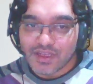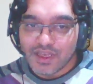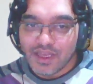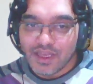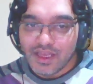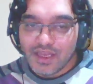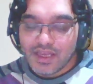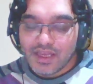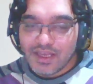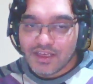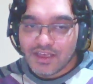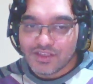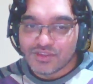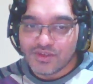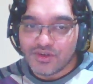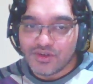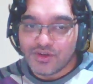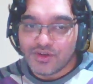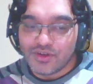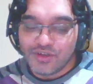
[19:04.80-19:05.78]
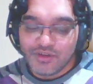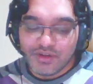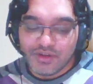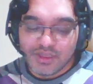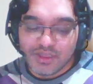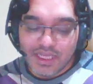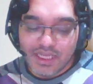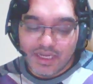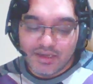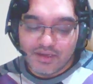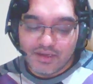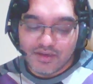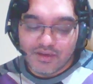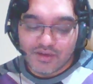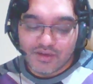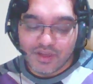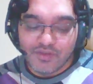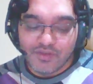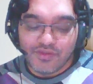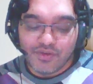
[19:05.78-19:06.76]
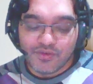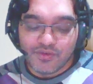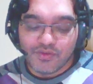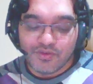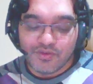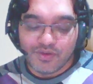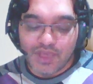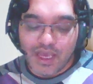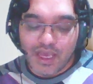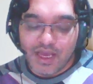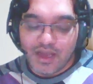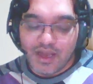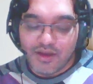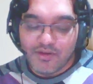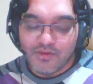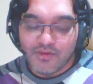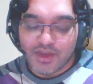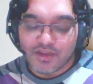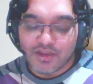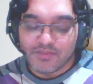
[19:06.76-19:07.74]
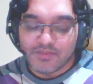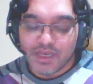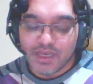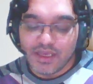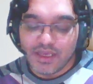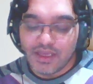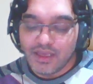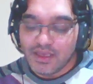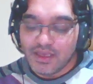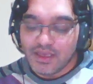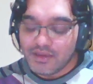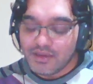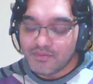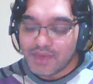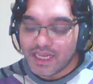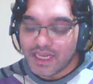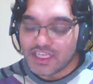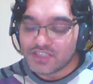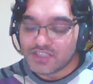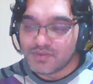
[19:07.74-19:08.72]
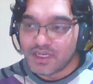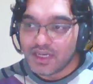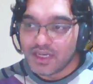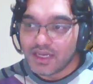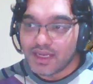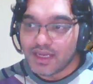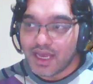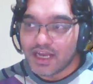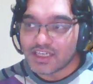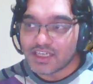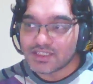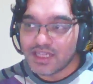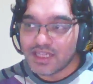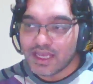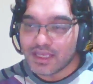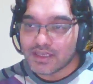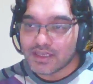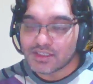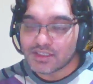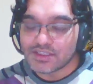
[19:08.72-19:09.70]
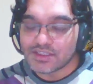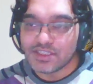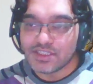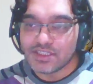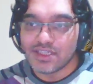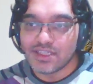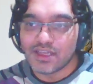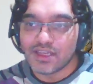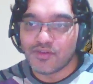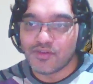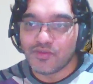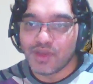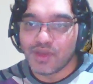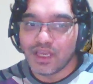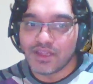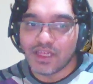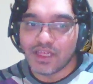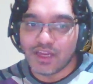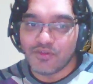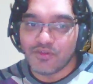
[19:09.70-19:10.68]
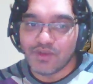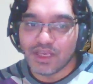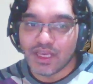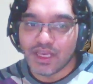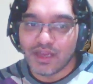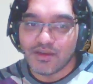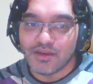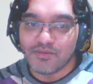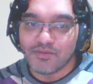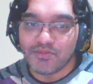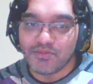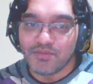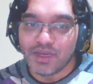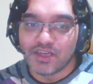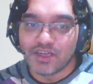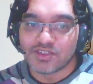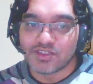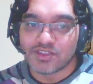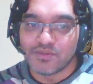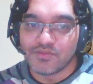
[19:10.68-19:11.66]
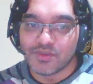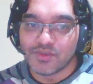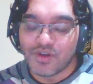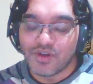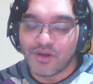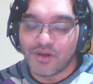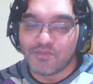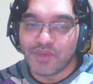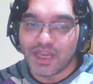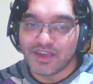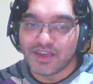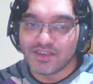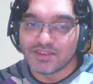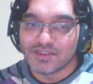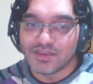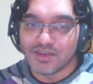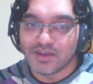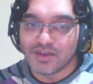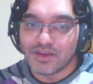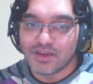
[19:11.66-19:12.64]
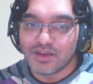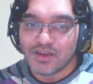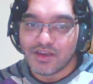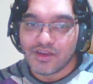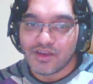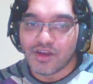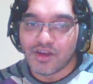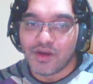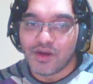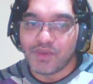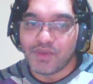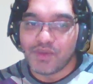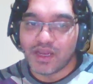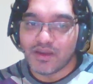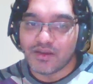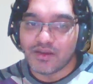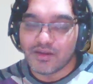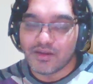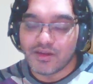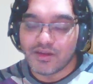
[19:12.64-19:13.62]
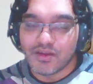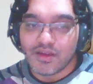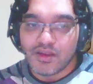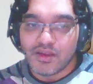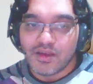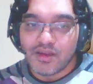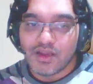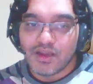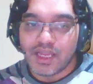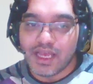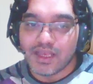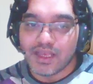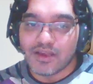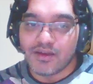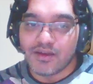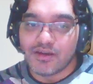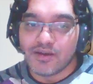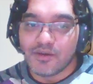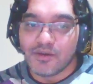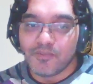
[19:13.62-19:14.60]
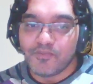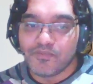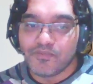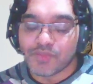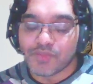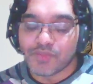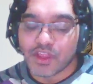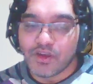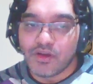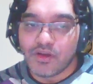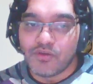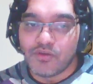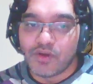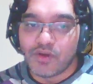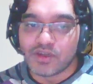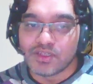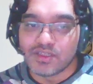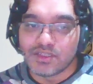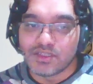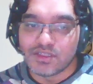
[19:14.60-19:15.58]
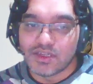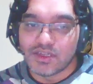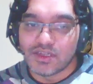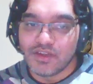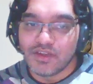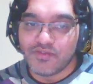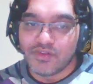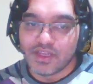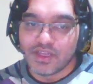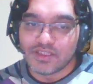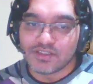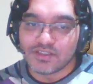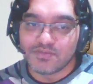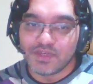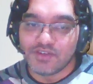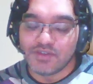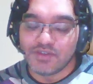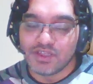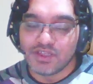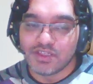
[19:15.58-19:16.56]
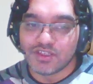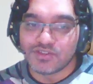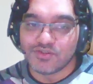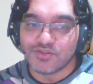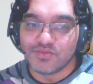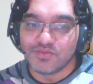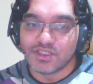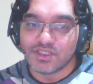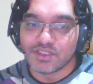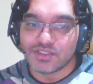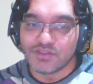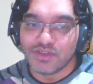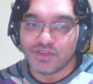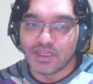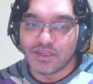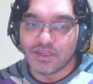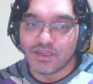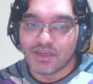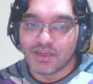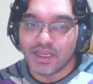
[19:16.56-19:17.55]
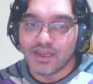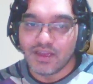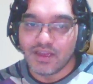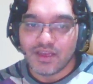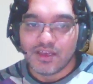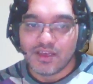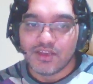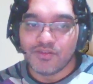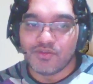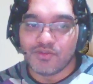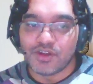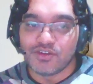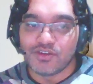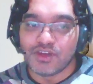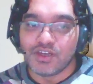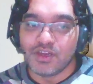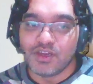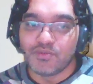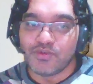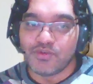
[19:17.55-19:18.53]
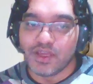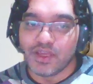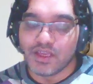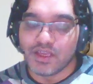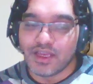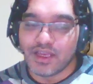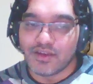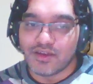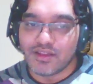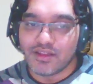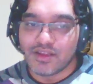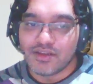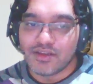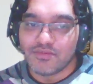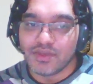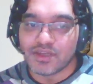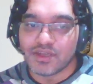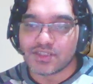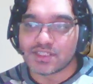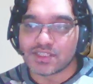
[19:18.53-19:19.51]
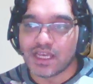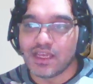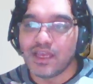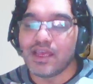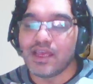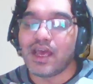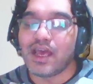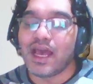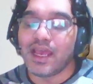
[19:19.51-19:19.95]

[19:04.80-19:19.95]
Okay. So during that review, yeah, one of my management had asked, like, Sasi, is there a way that we can build some comparator, like, what is the difference between these two business units, right? What you're deploying and all. Because I